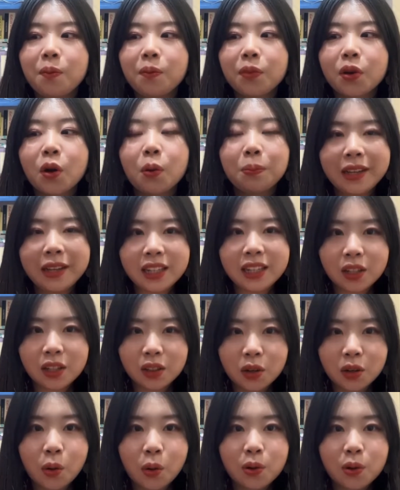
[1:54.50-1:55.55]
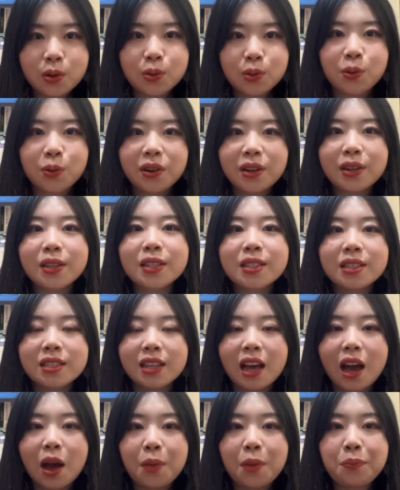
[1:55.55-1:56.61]
completing the courseworks,
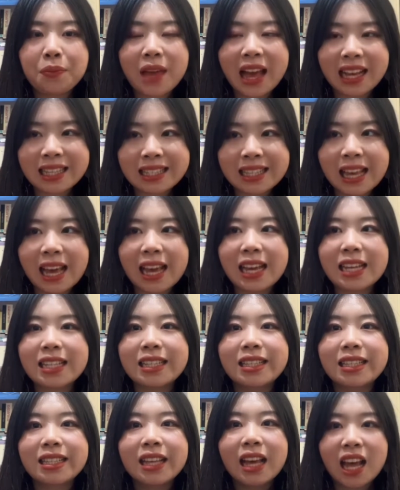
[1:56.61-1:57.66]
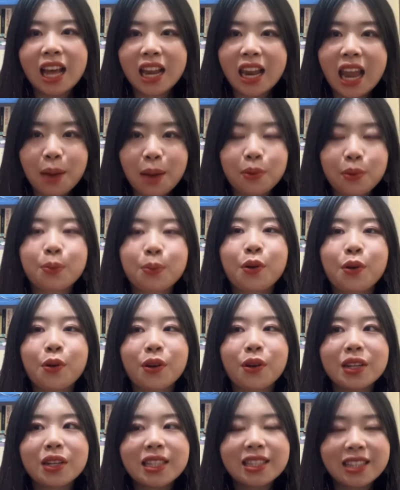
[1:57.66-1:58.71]
essays, lab
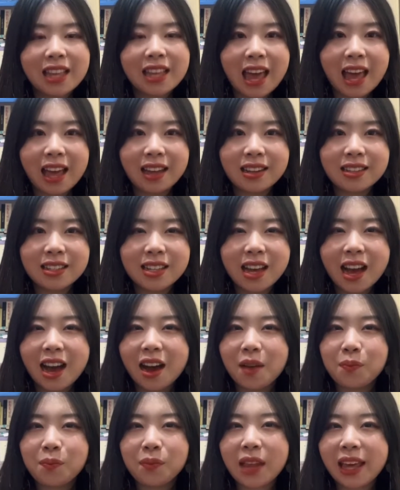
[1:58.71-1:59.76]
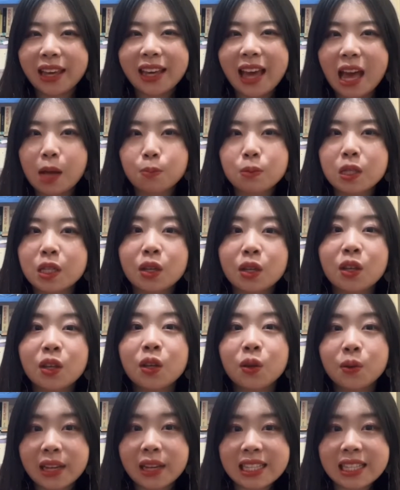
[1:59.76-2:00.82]
reports, and
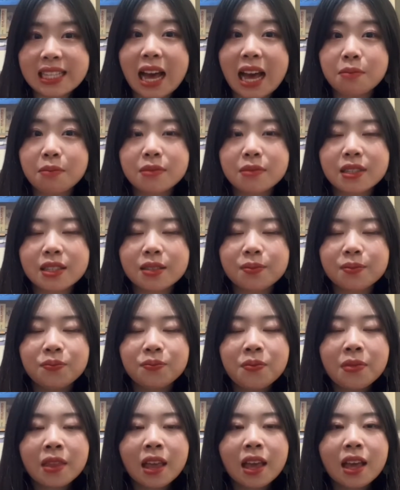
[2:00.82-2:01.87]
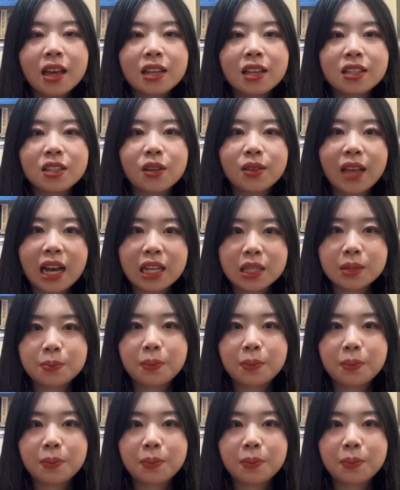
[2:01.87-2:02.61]
MCQ exams. So that's